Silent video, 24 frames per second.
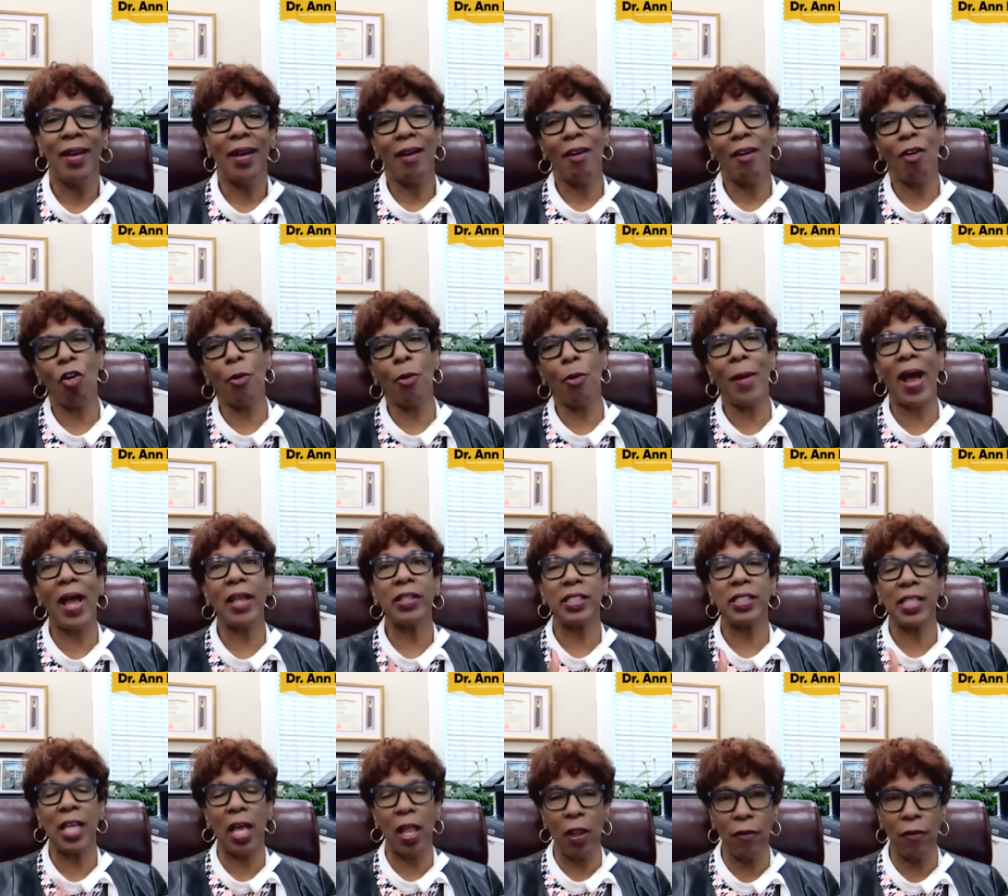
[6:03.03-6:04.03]
Or my
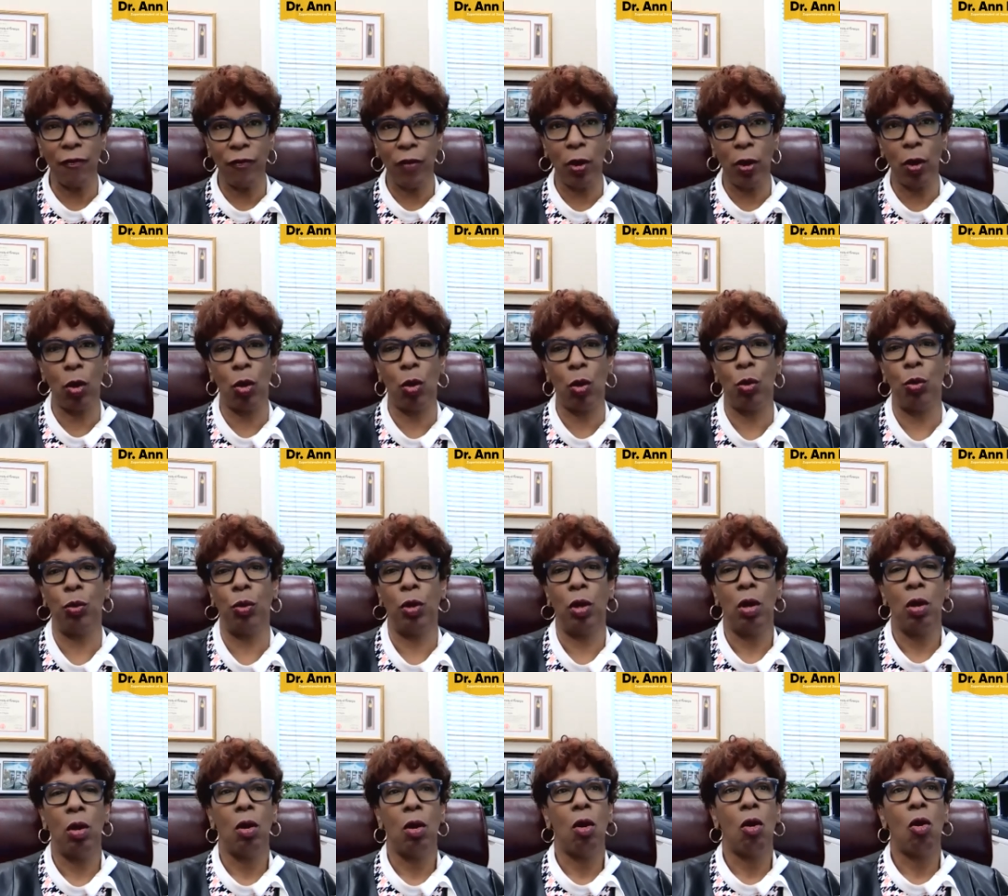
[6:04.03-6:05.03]
telephone
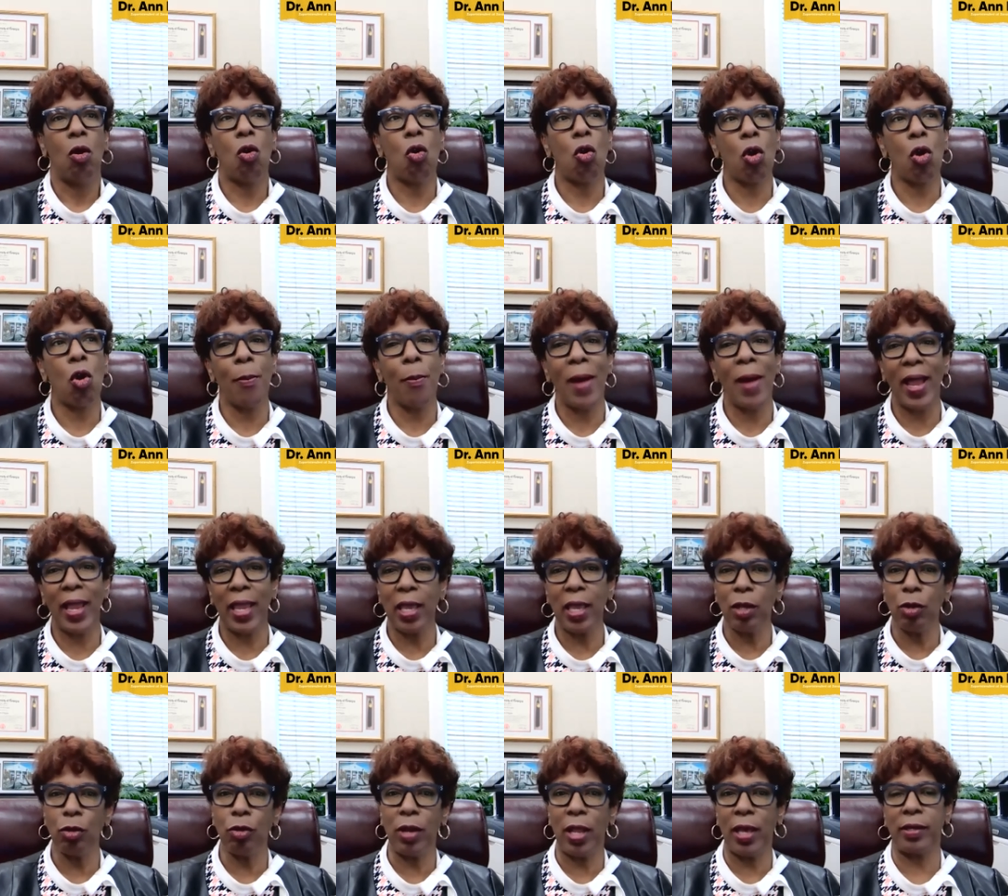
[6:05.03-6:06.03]
or my
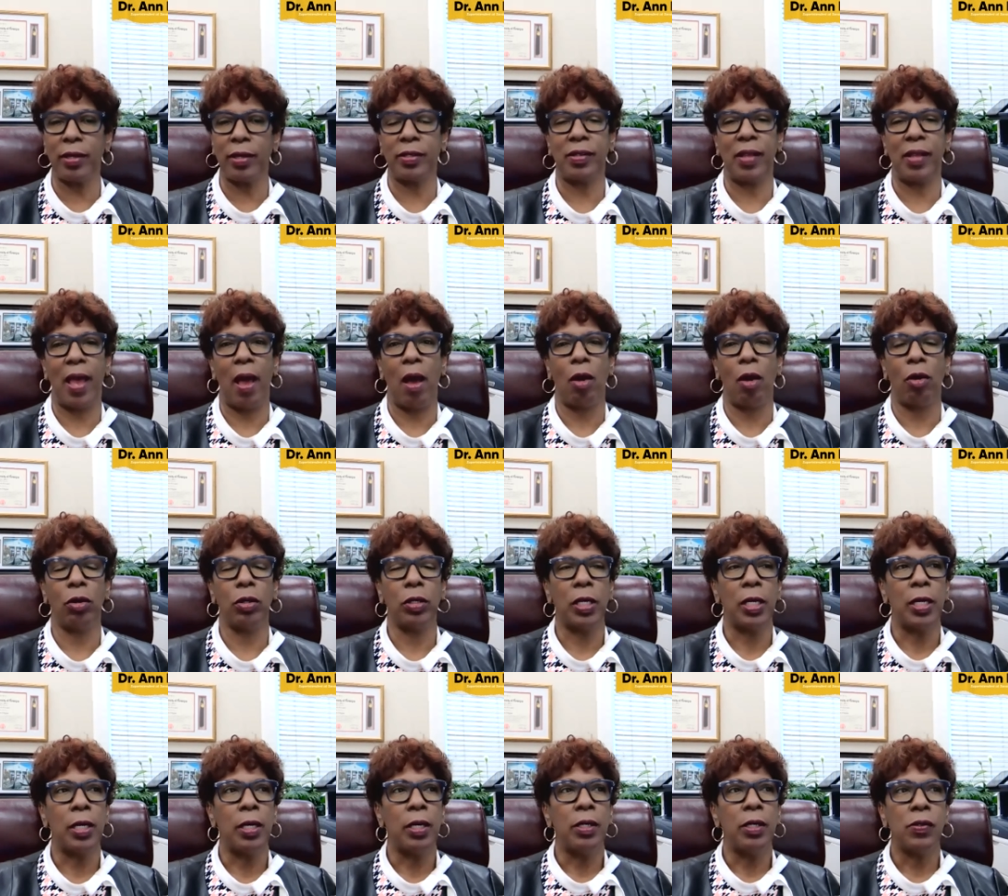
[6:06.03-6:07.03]
internet is out.
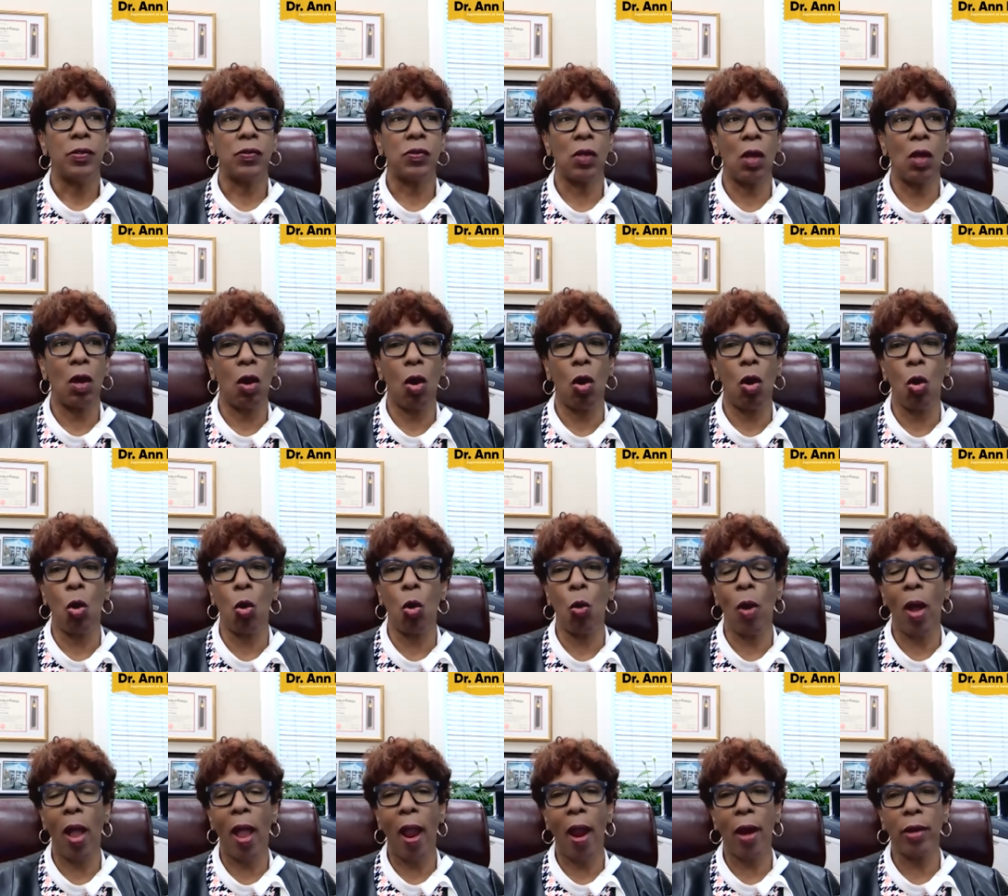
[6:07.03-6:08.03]

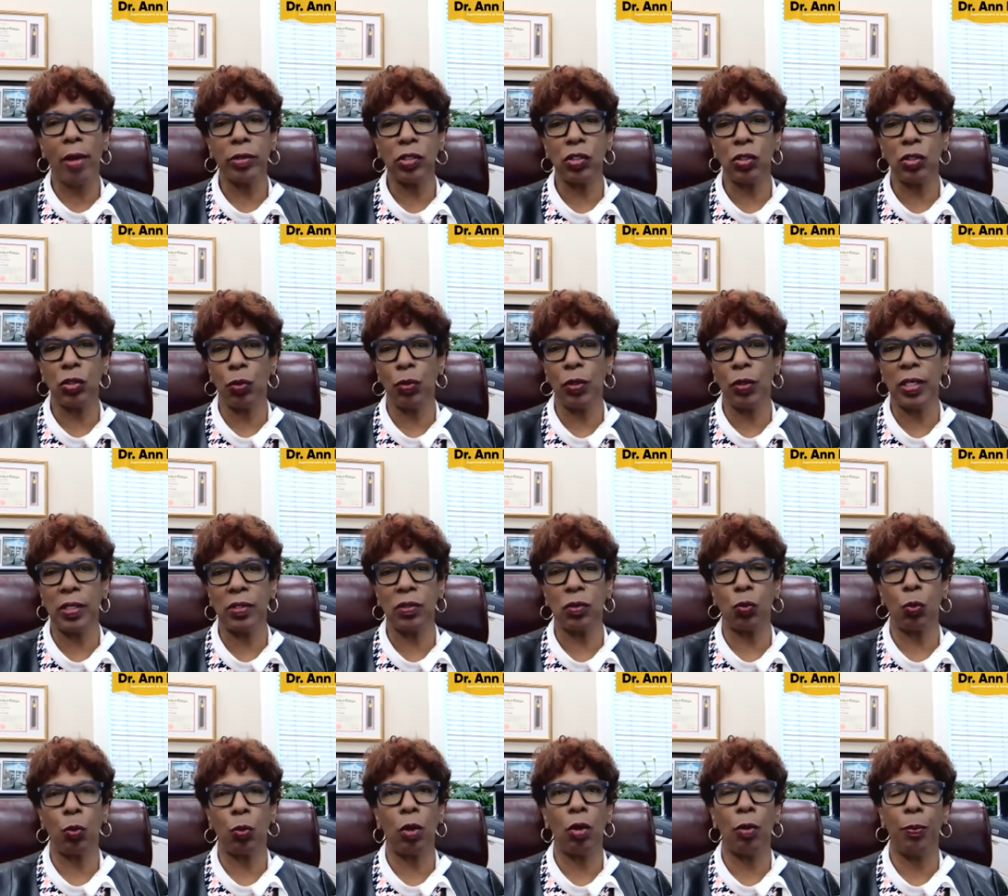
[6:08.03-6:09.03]
So our students
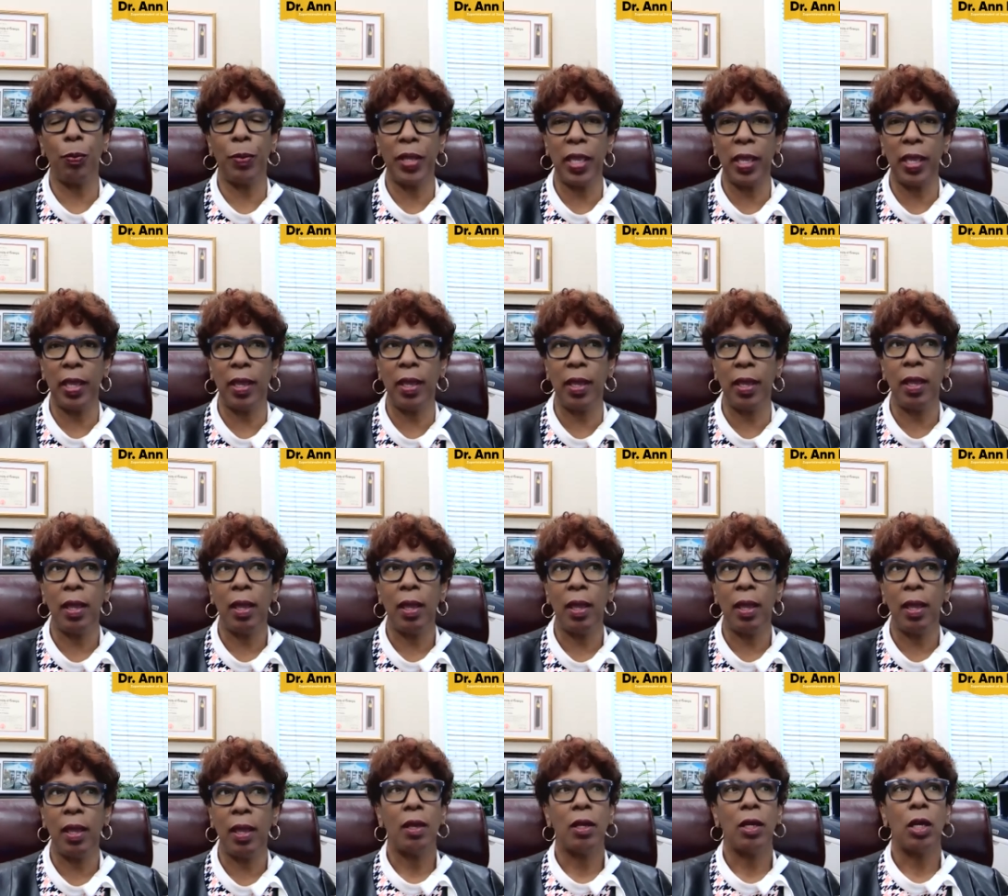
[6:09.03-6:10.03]
will be
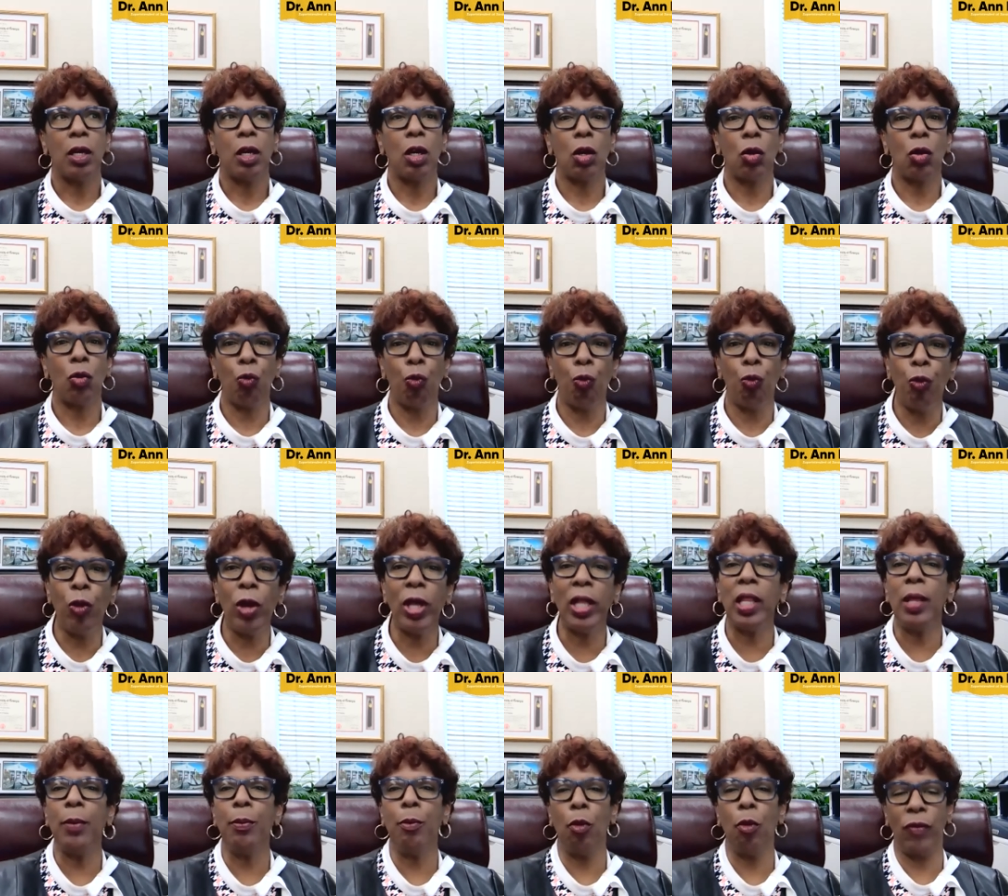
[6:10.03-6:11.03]

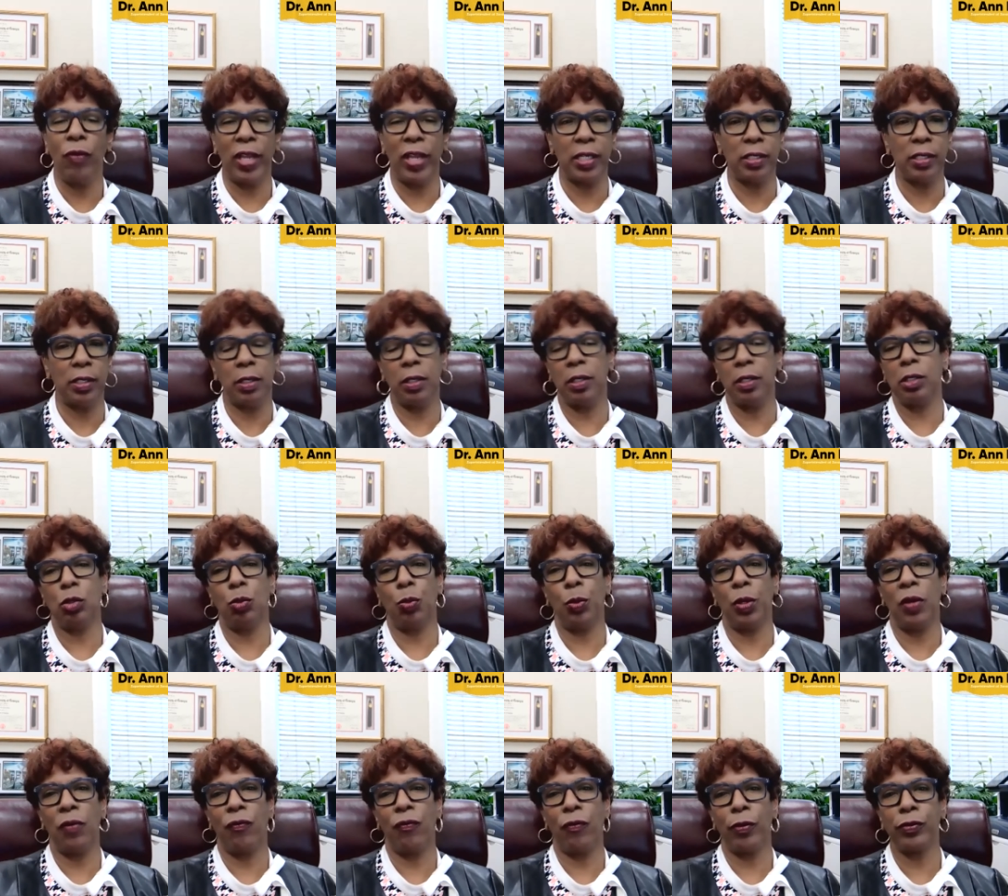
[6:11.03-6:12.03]
really moving into the
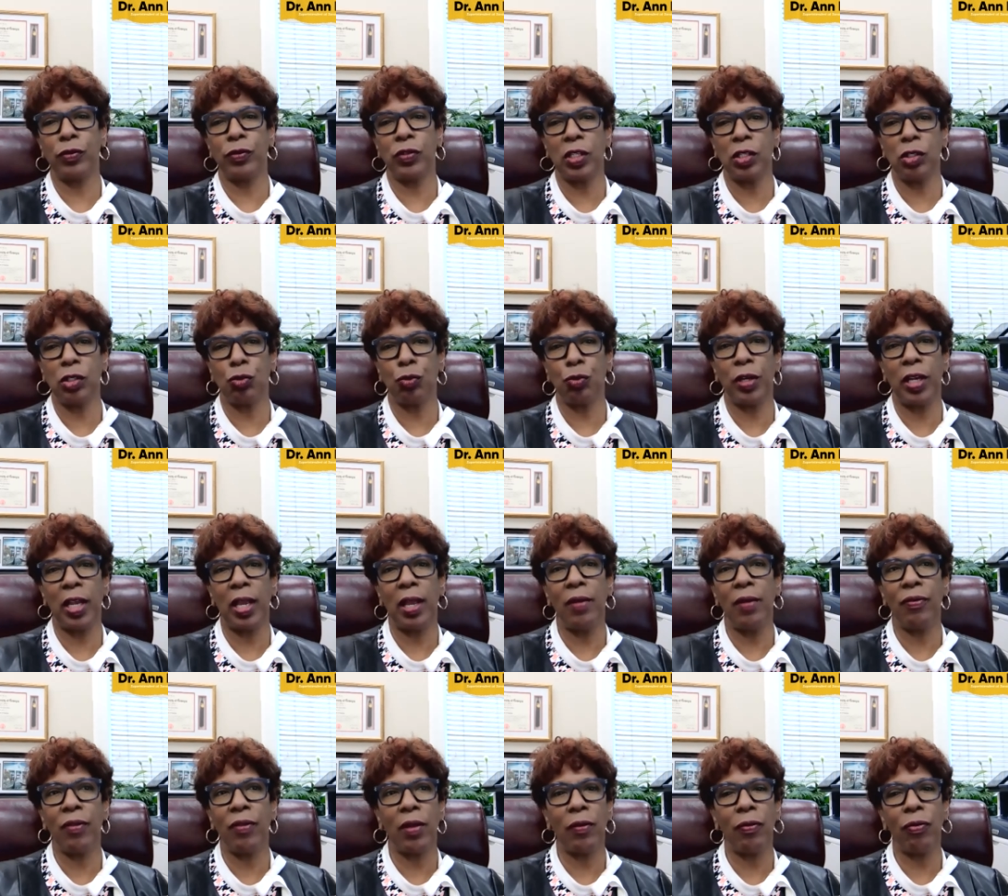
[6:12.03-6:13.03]
21st century in
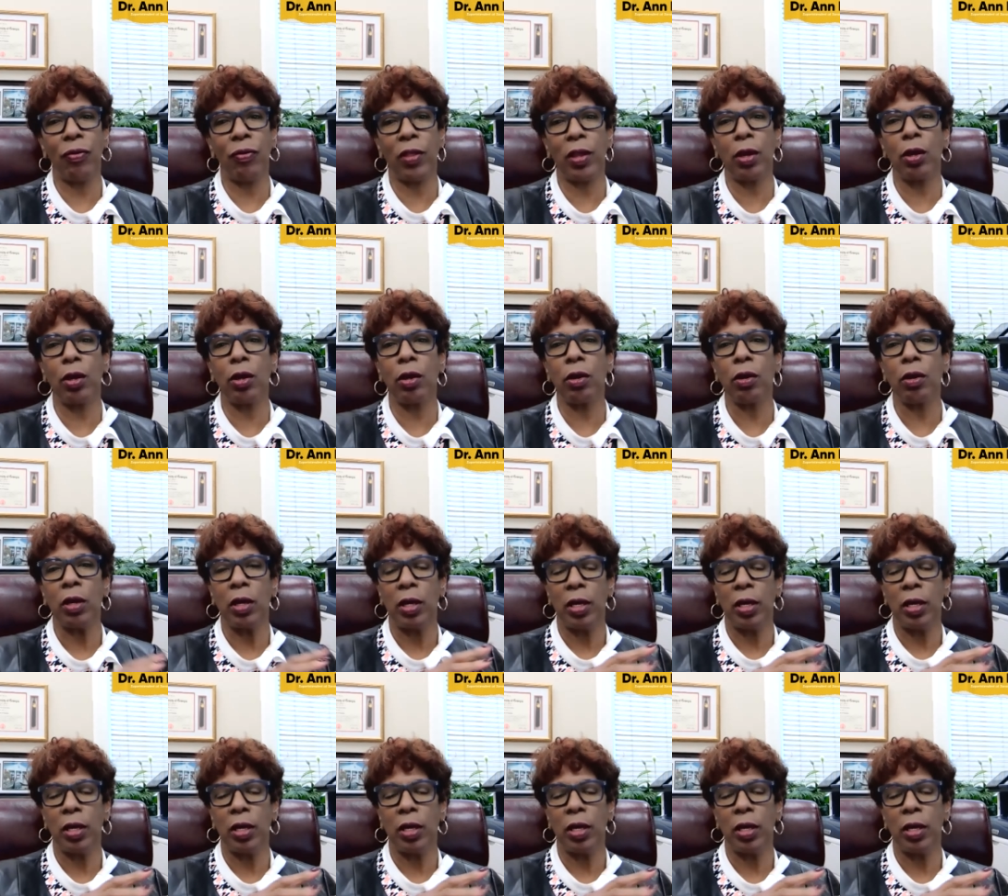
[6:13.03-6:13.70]
that their